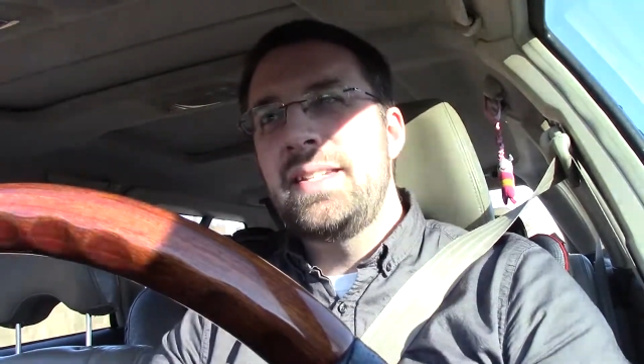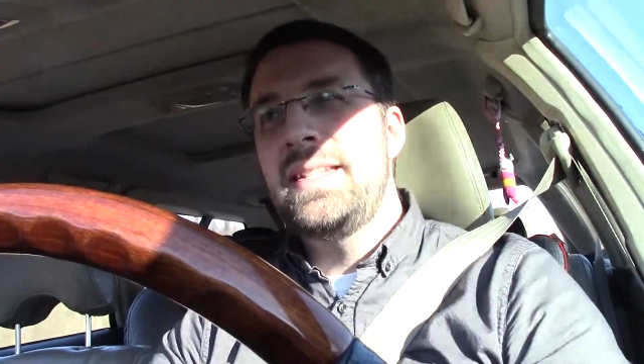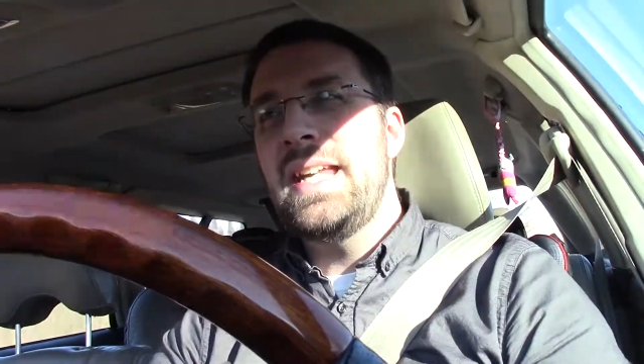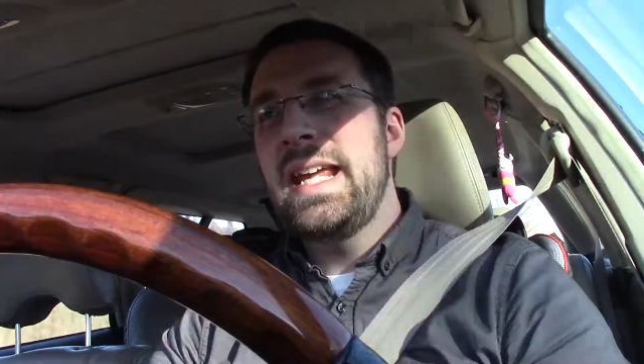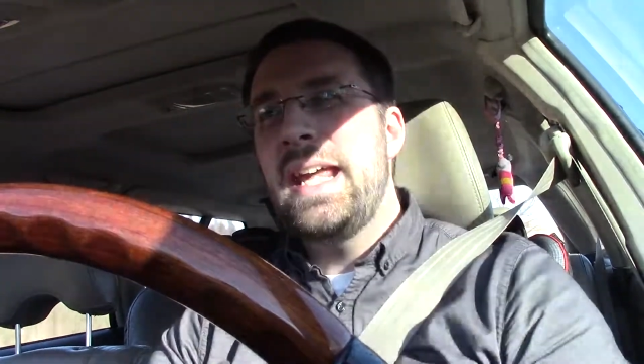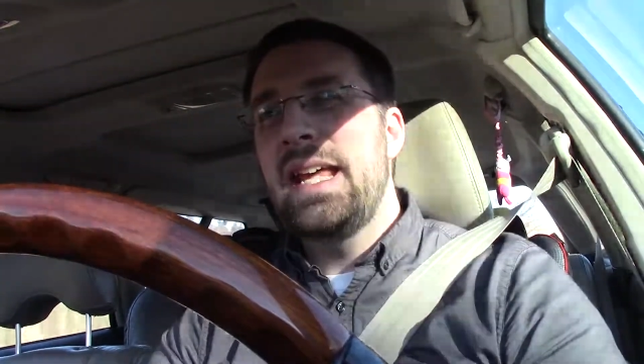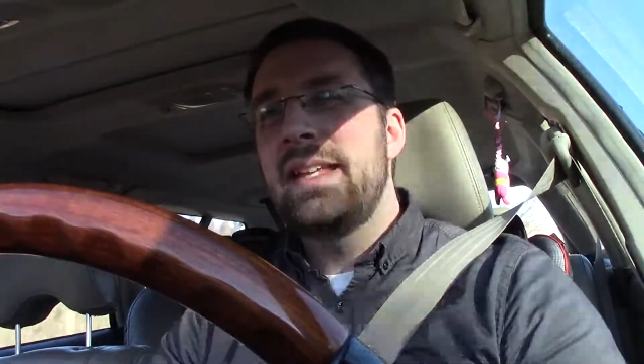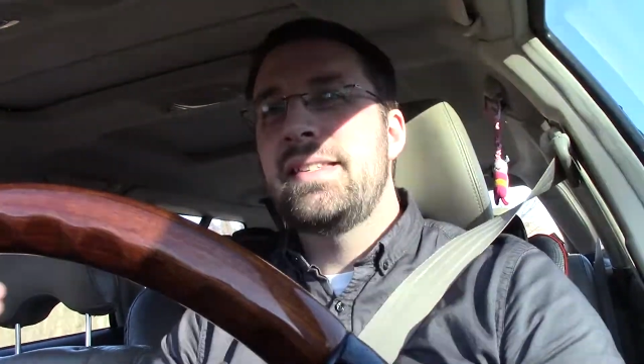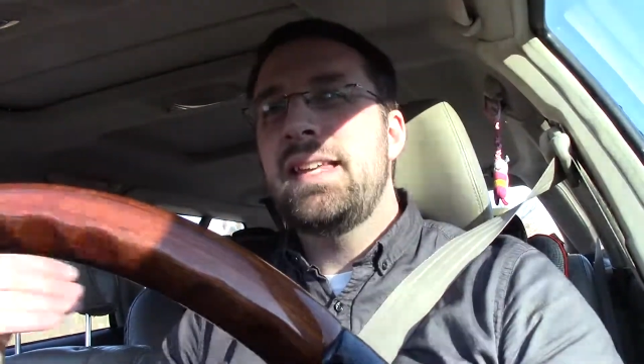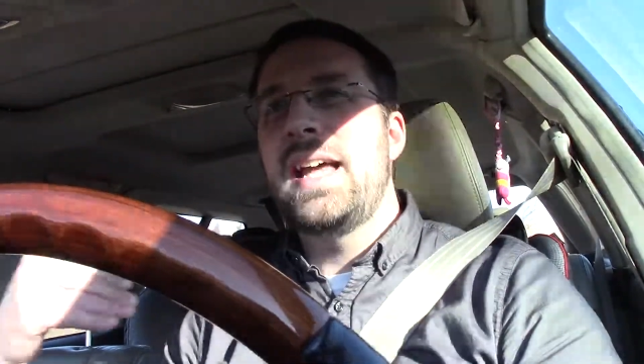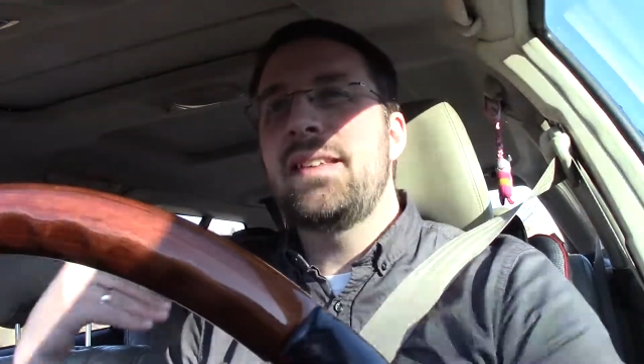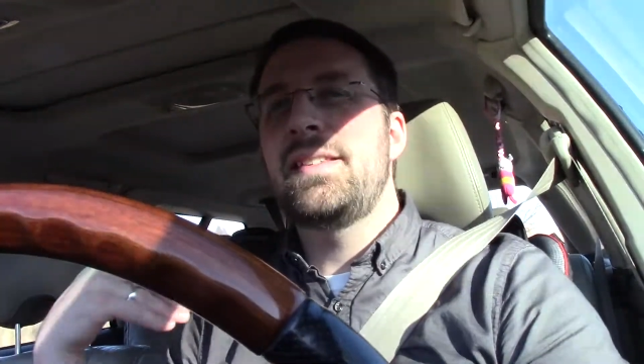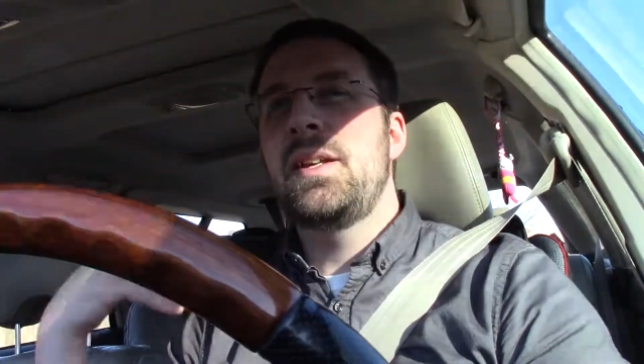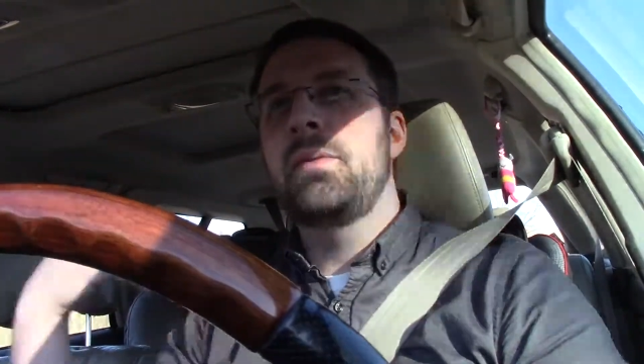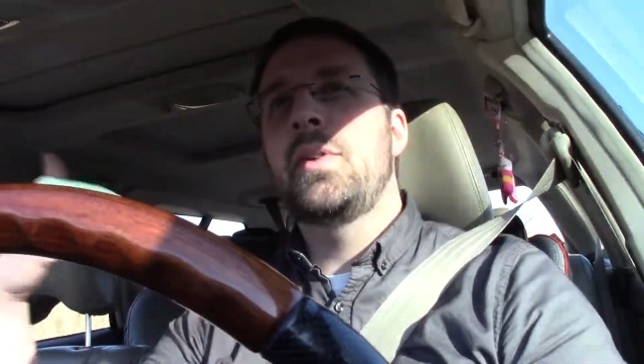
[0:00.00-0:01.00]
dais
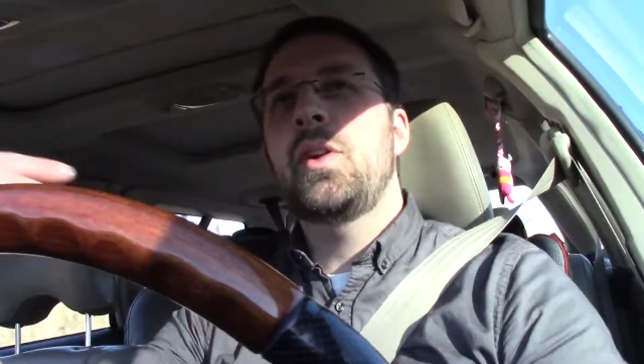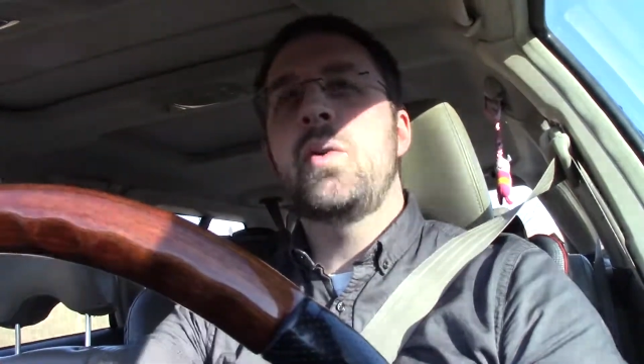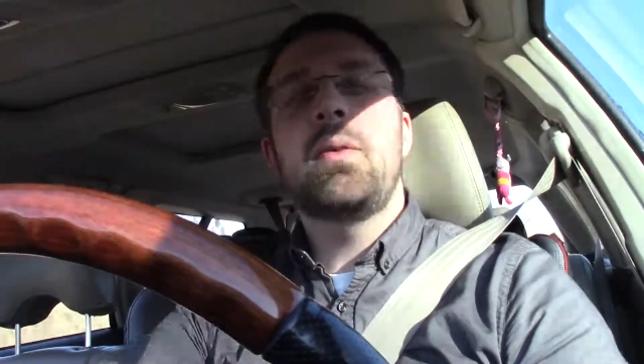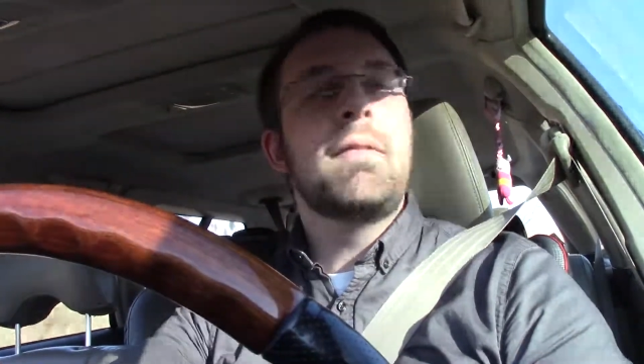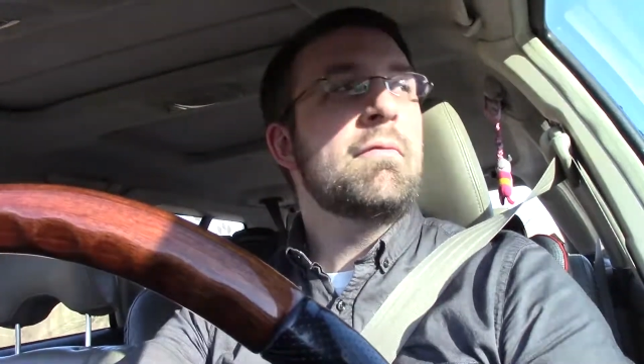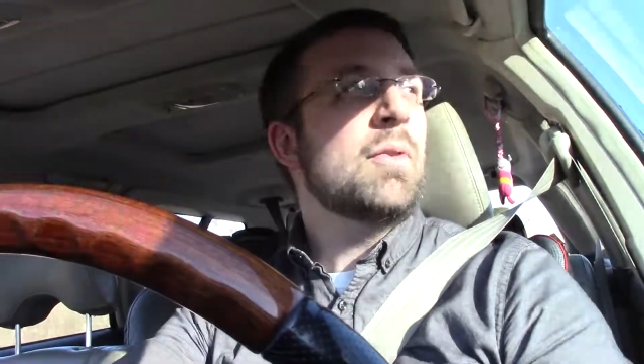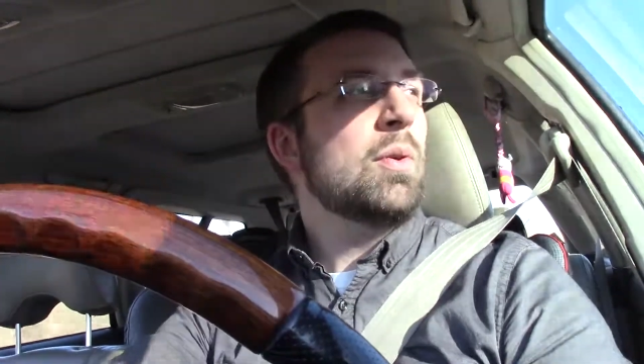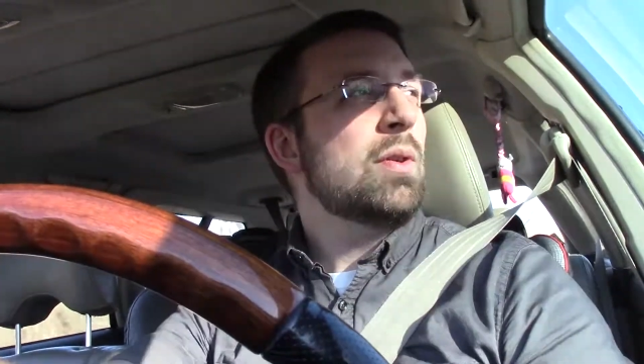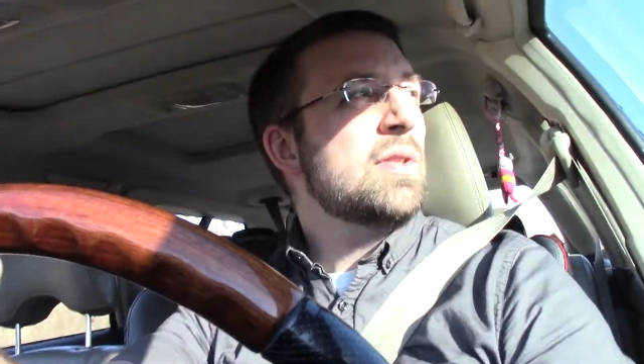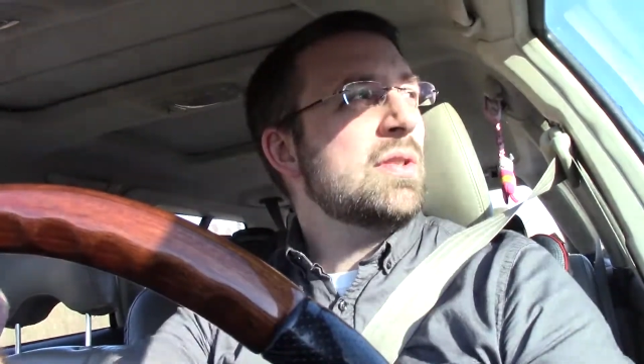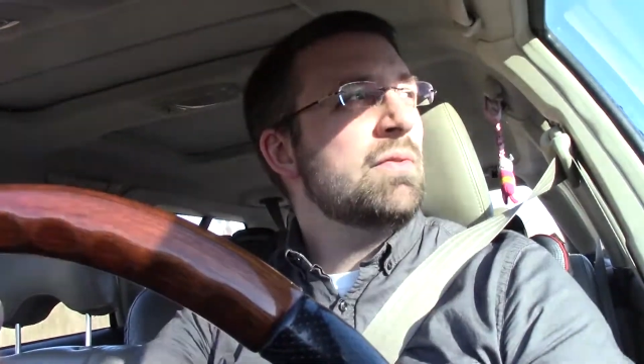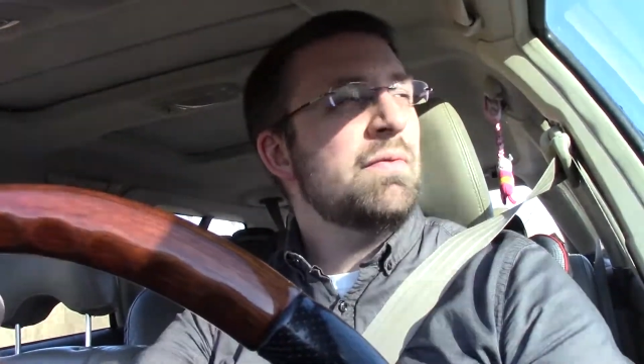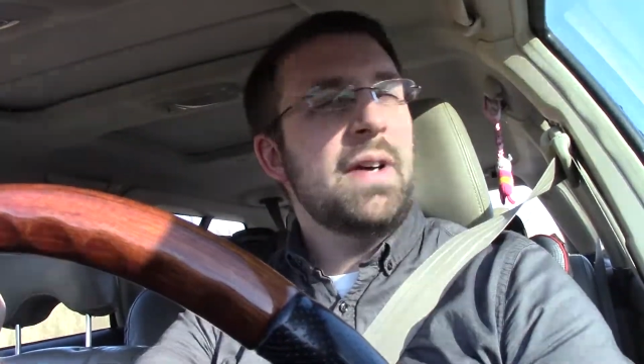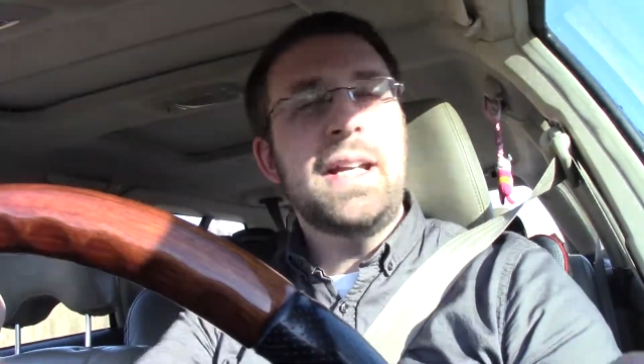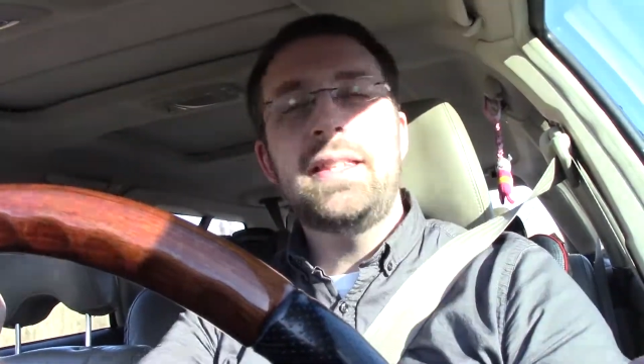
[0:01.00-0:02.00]
as they were going forward
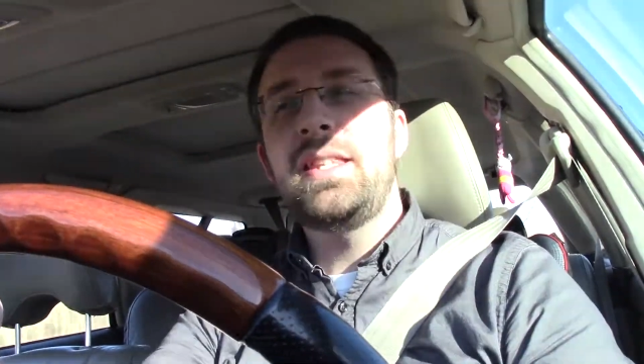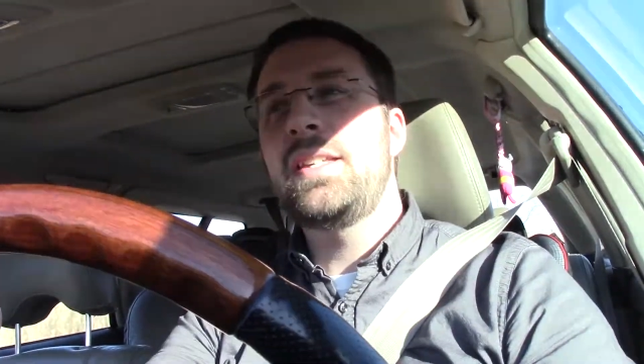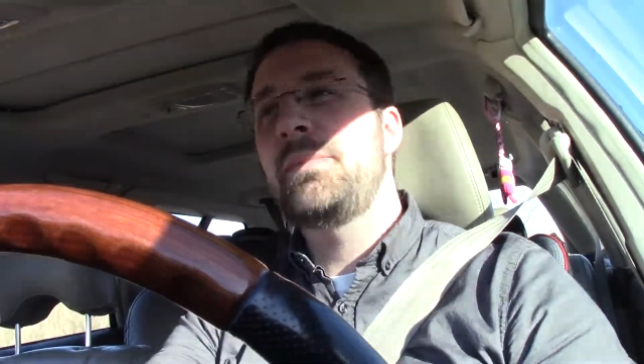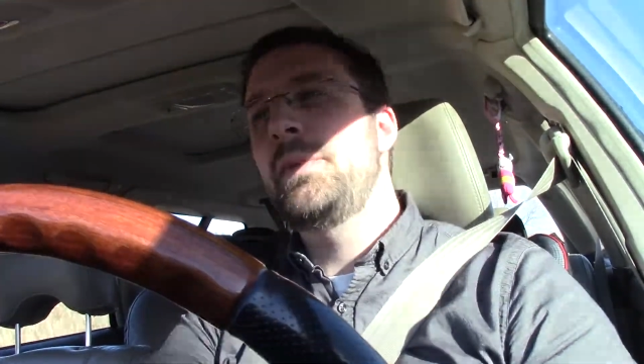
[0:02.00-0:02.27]
to fight this